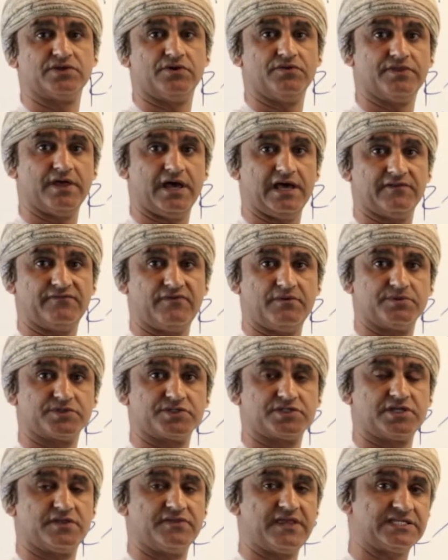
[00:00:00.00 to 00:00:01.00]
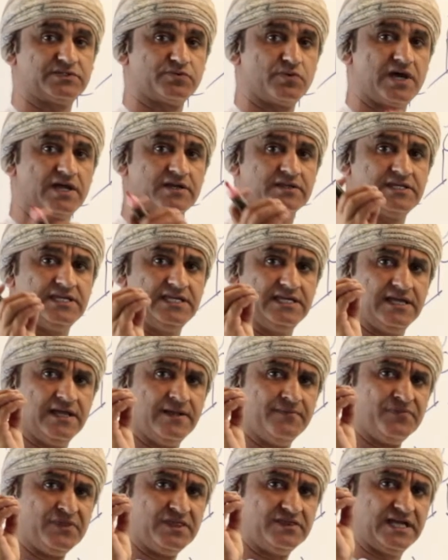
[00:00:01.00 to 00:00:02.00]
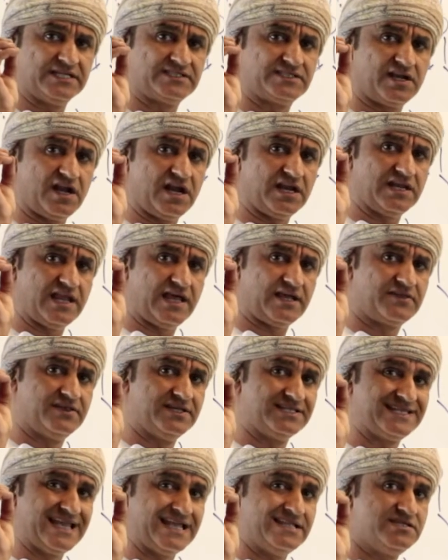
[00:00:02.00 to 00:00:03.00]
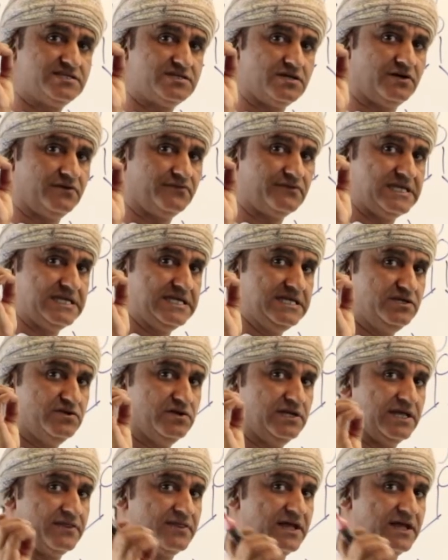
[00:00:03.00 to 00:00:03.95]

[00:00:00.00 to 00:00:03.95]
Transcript: on the alpha position. That's where that's like the center of the enolate.